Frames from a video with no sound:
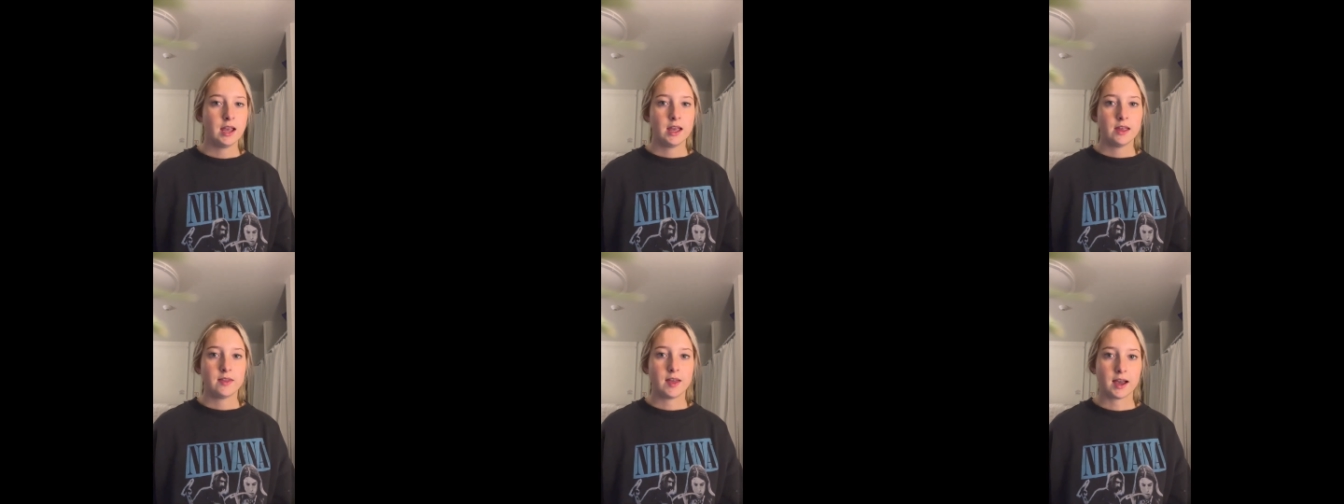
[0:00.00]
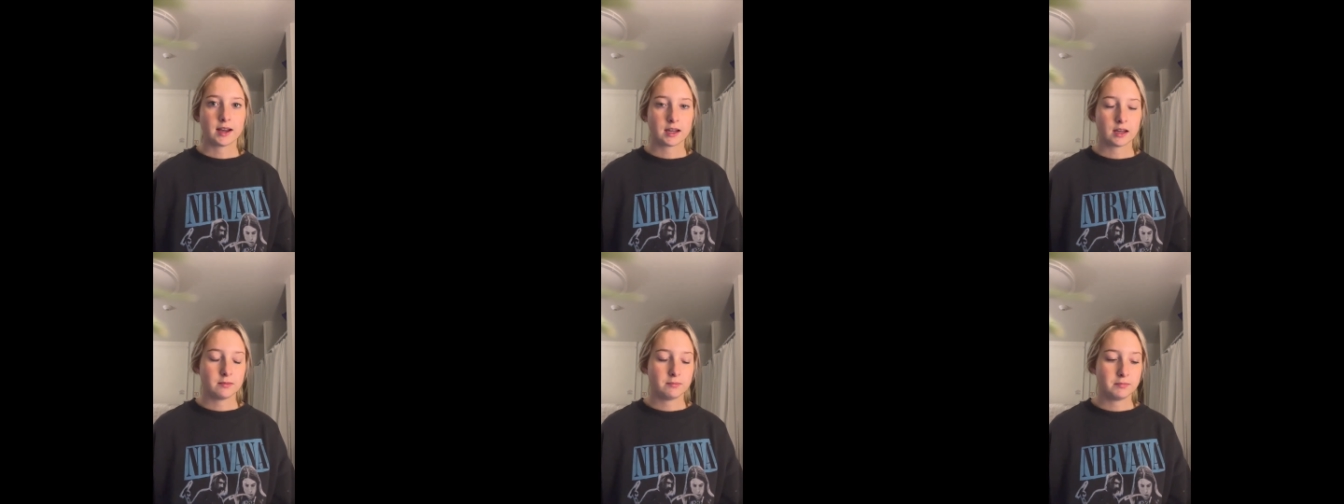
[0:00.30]
that
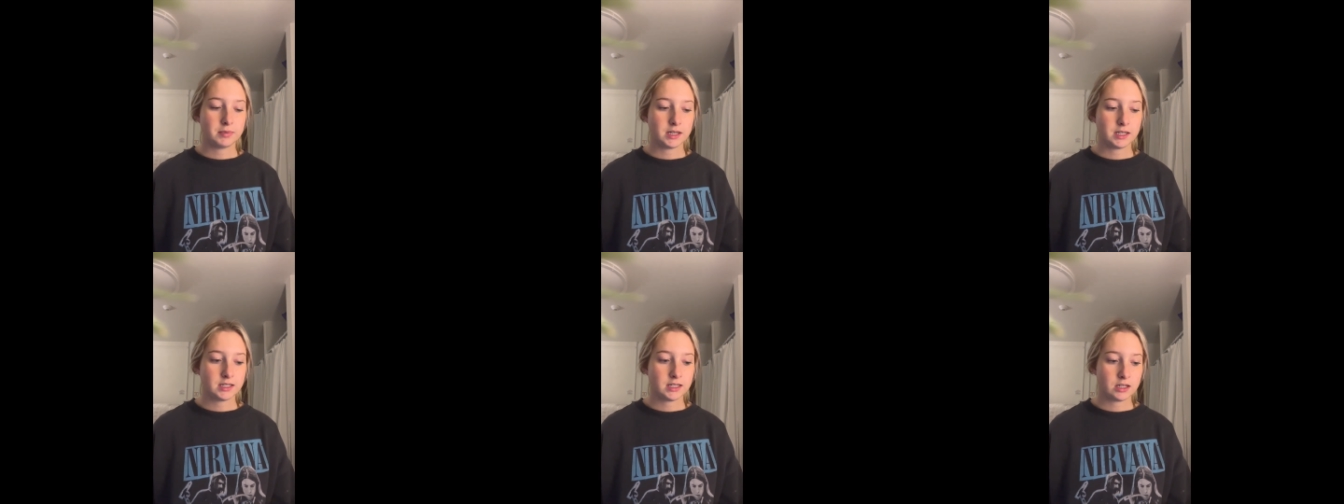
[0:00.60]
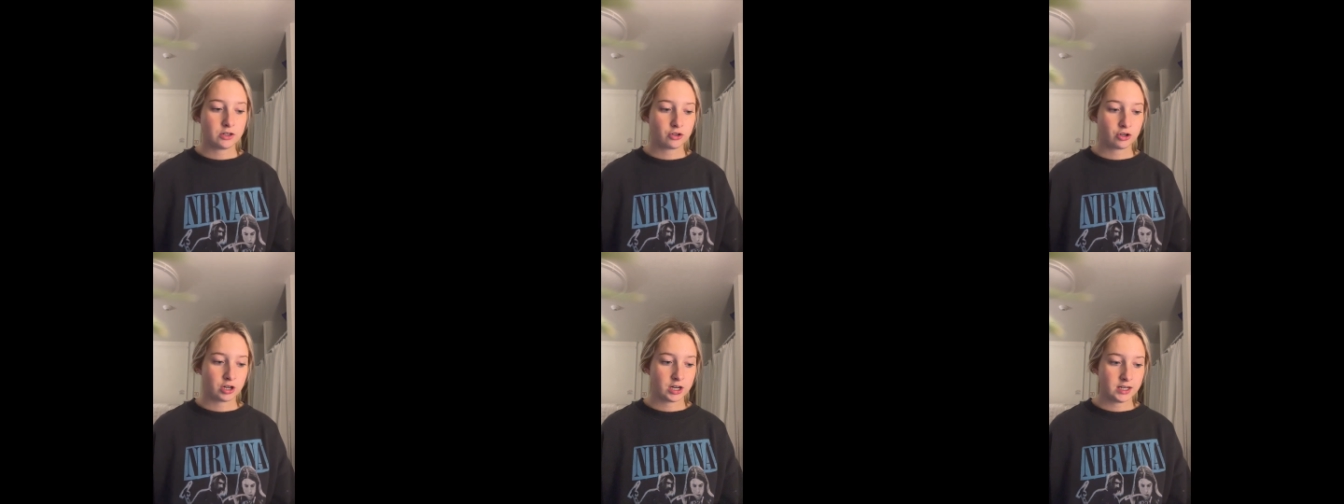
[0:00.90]
can be
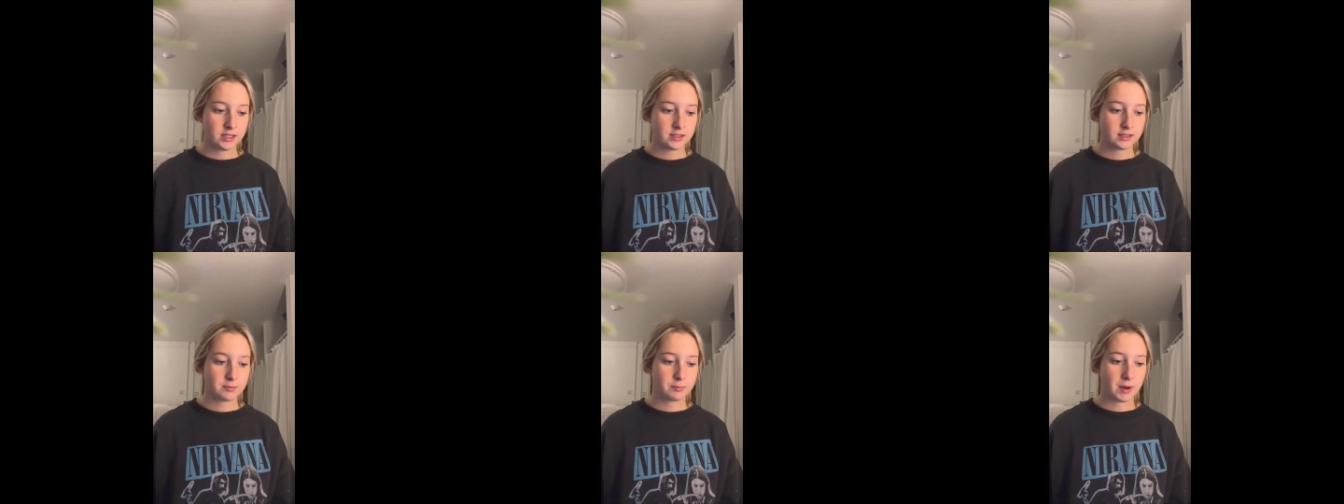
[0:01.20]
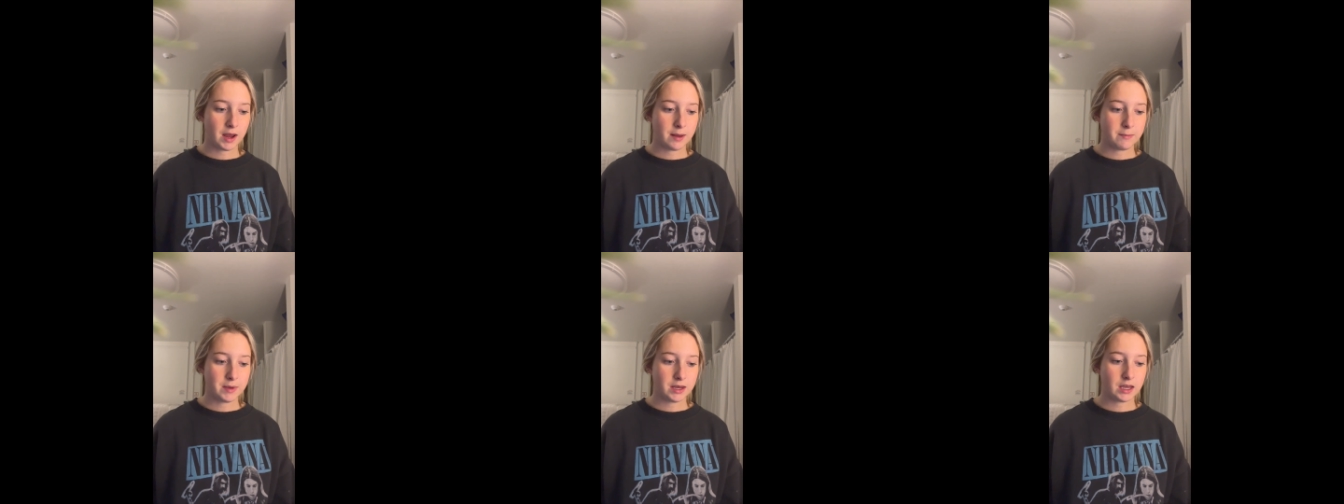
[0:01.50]
decreased
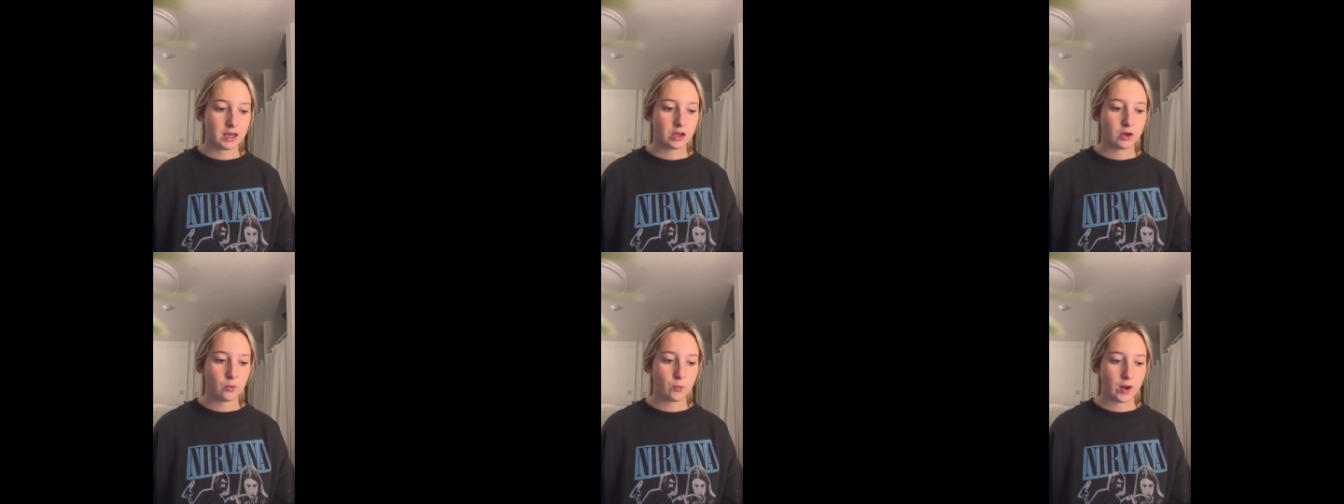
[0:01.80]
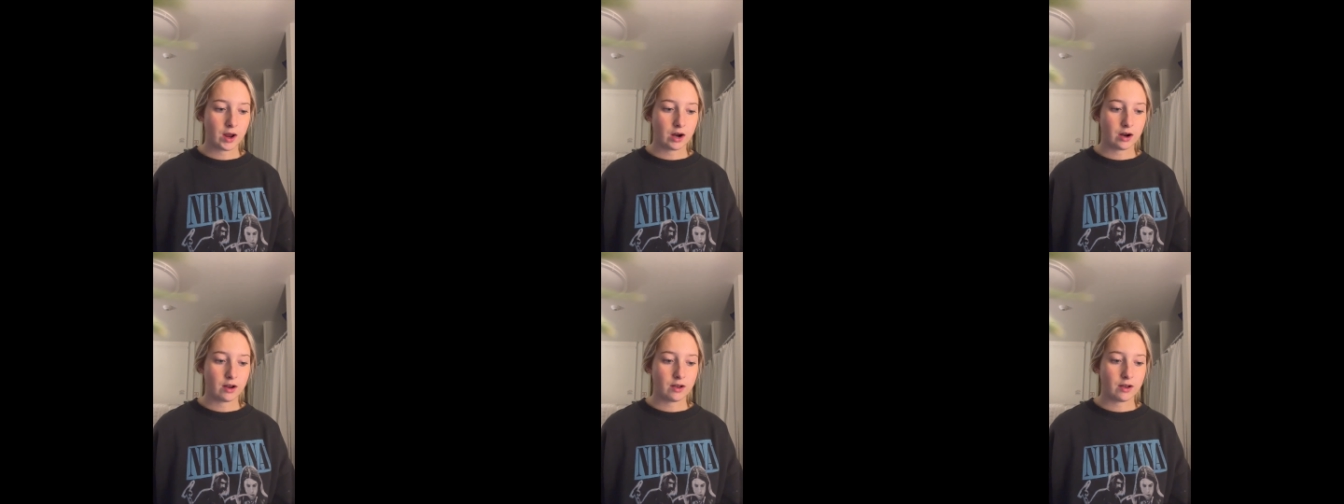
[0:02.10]
by making aware